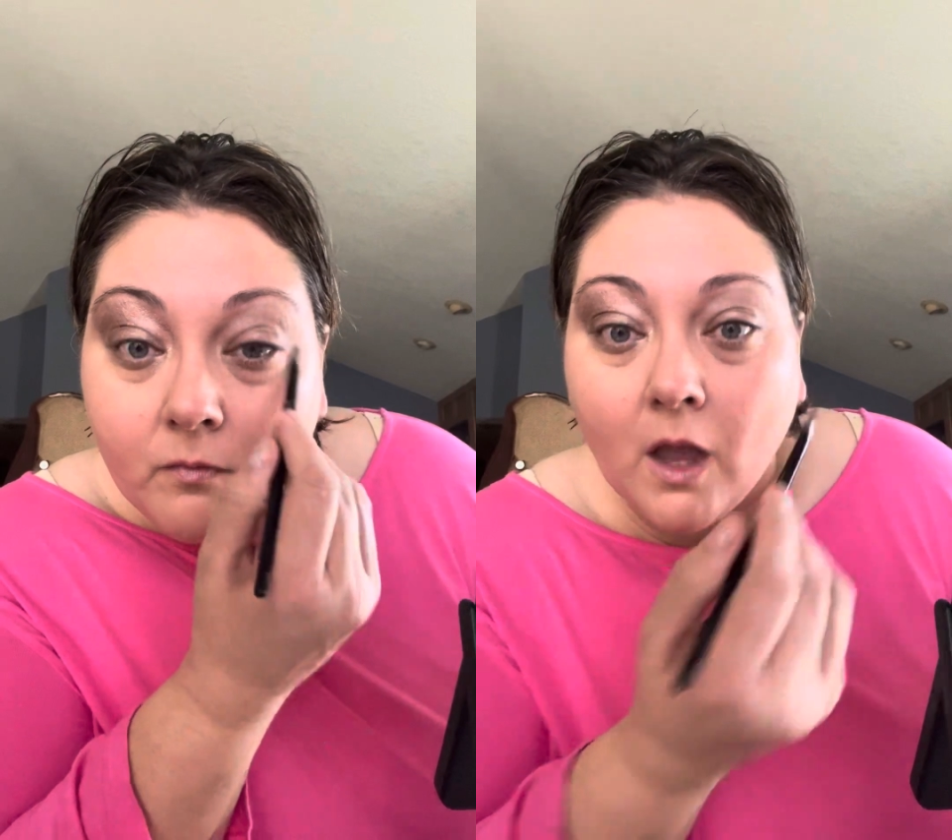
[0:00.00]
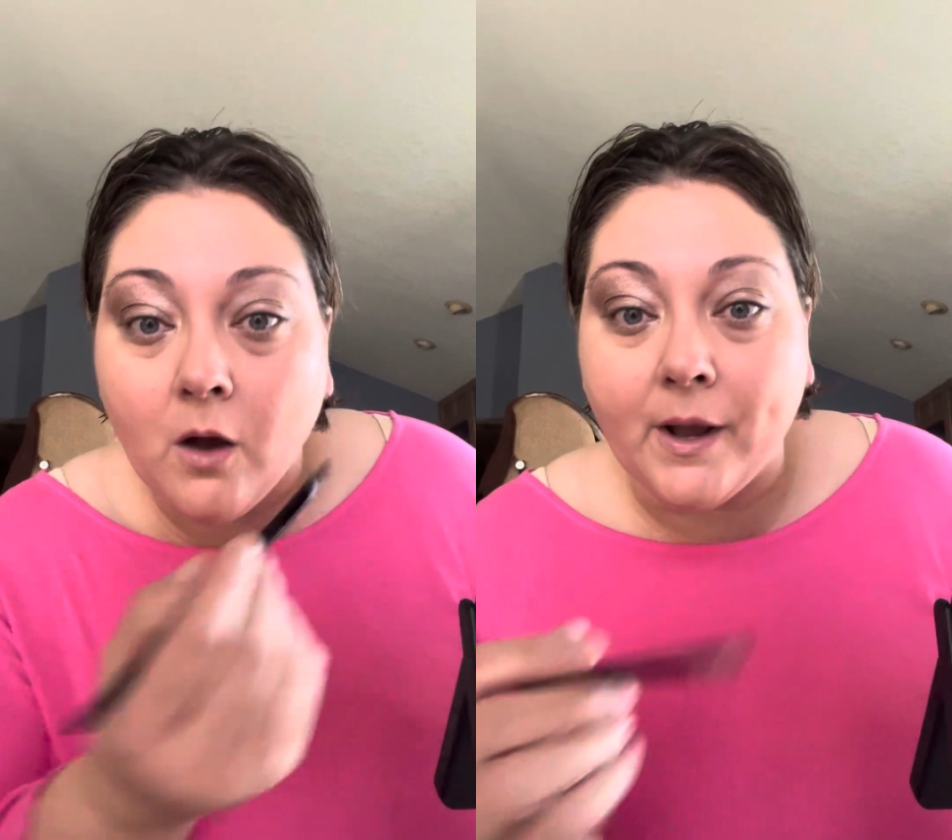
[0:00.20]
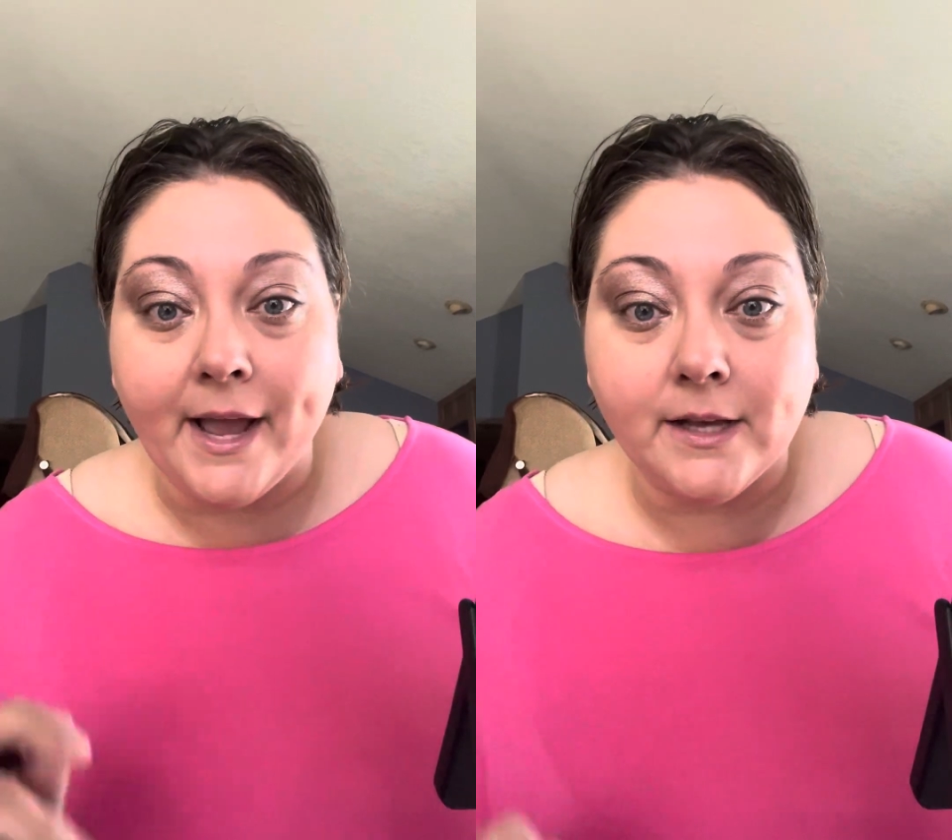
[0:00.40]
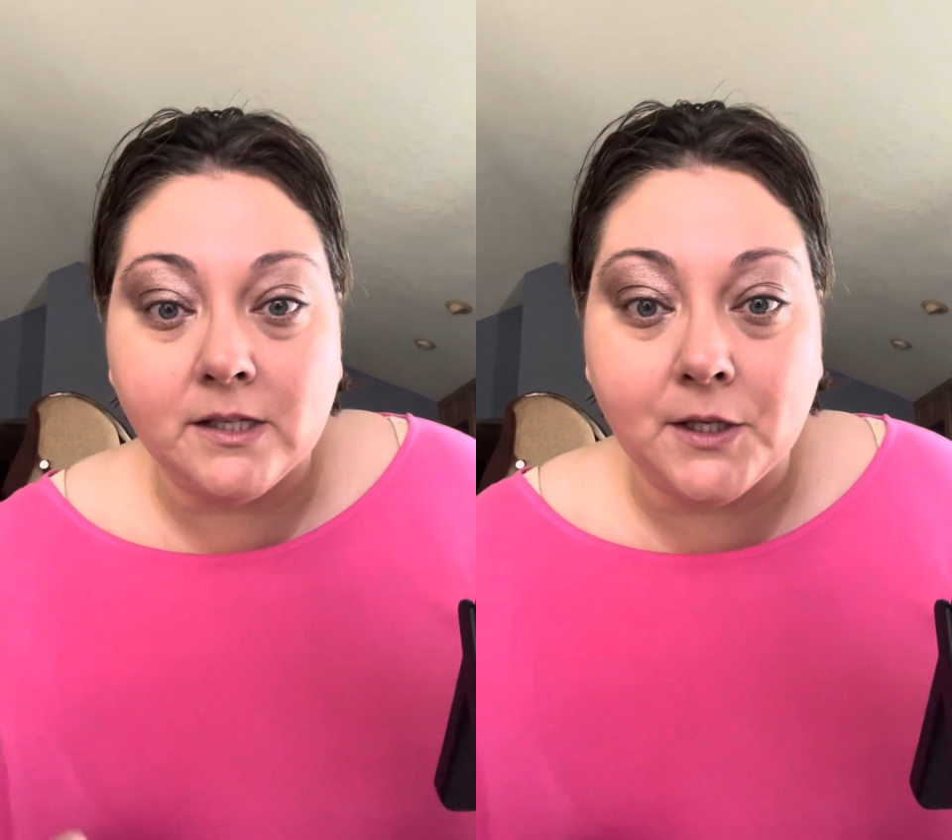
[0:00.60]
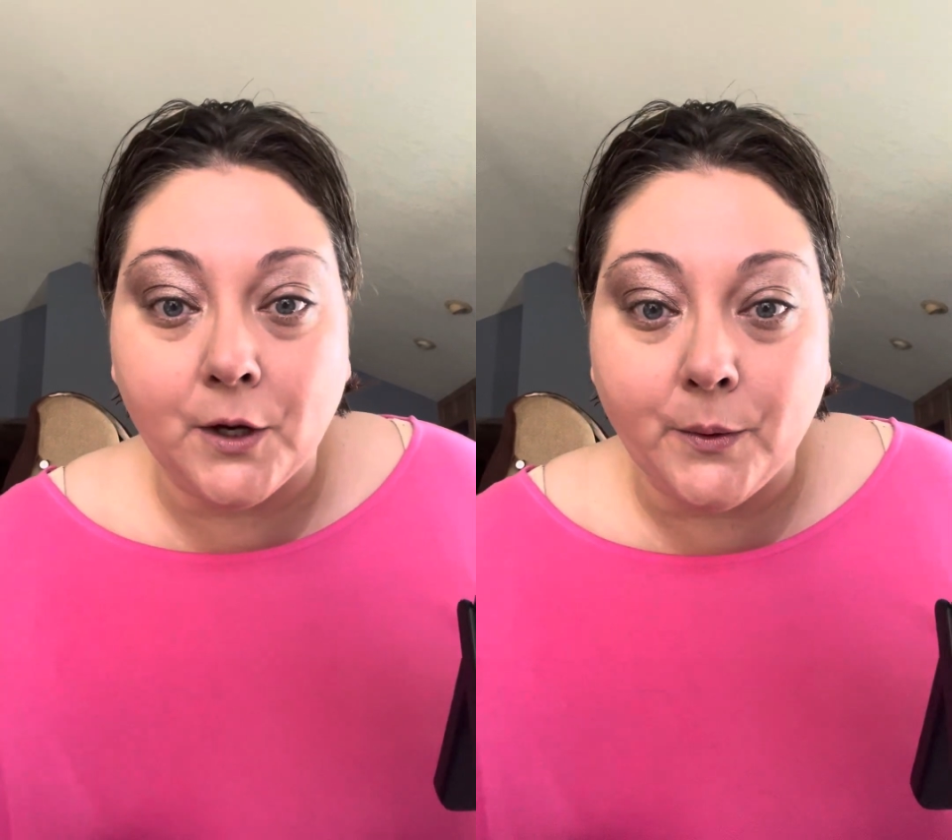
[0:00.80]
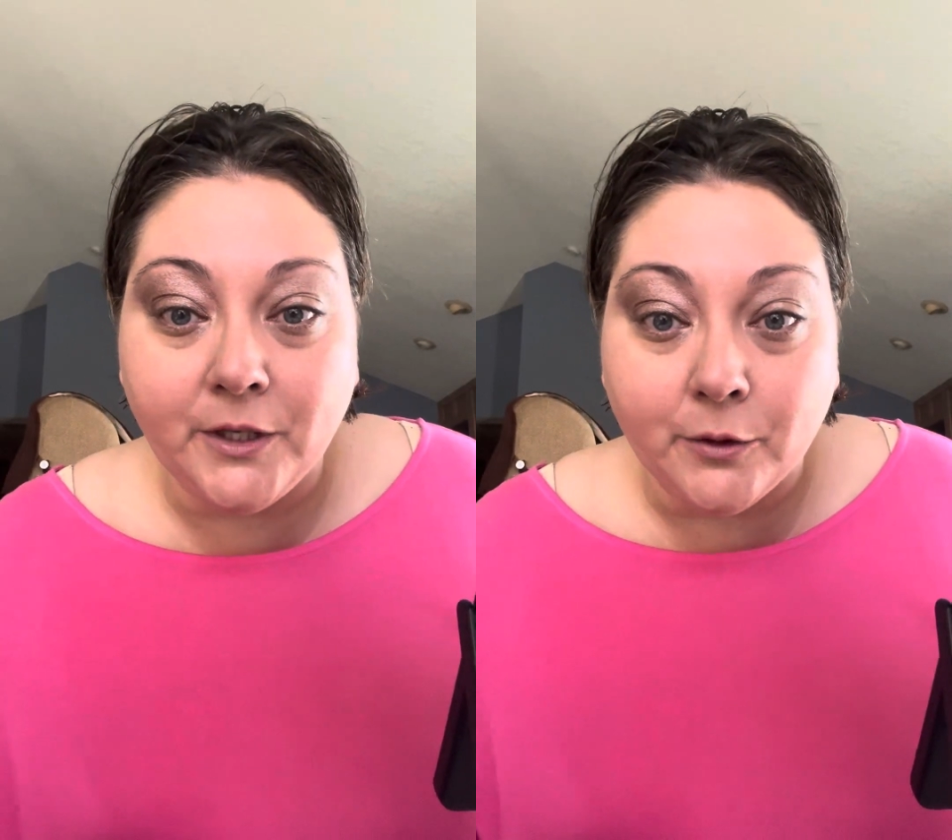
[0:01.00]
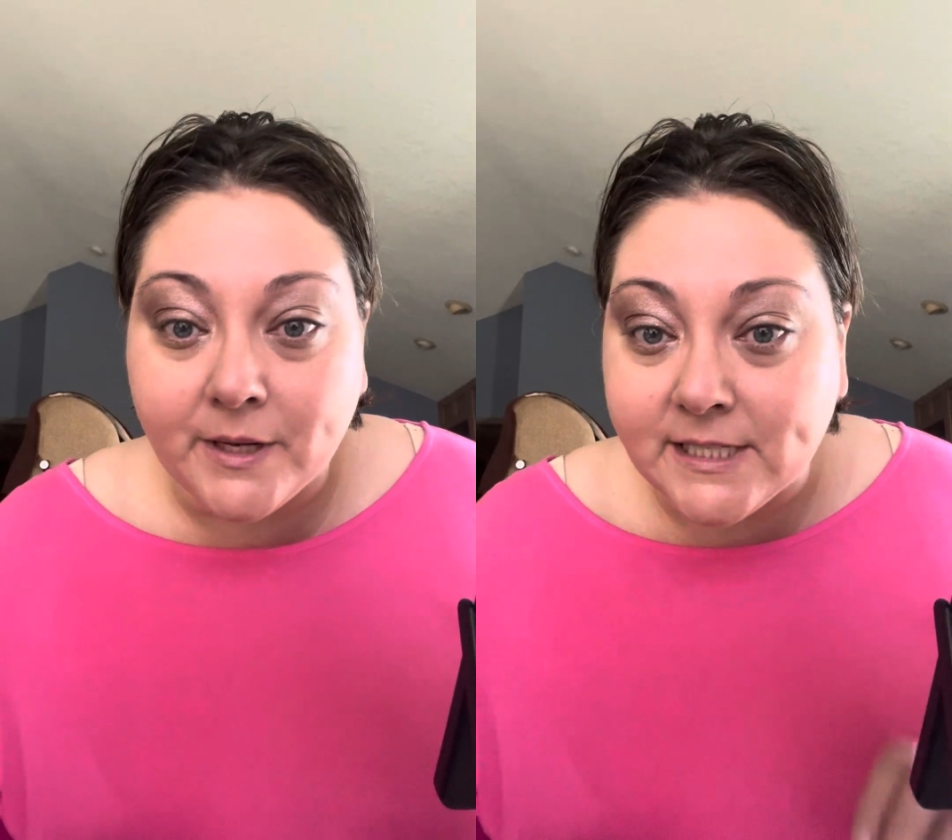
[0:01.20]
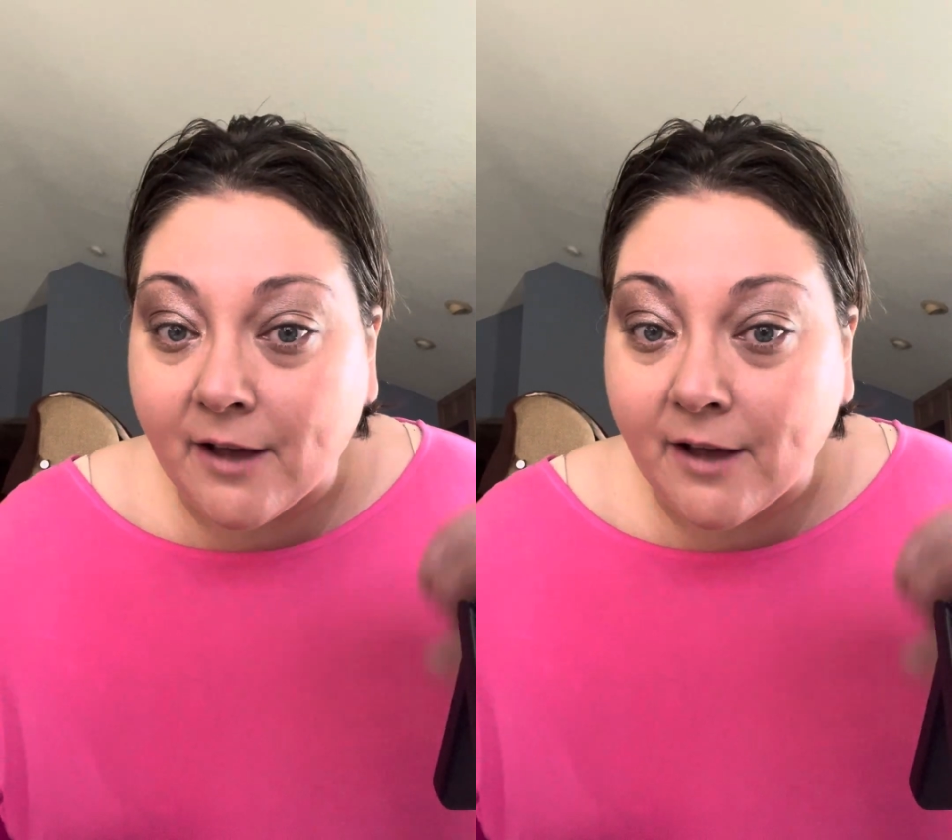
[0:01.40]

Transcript: Okay, so you can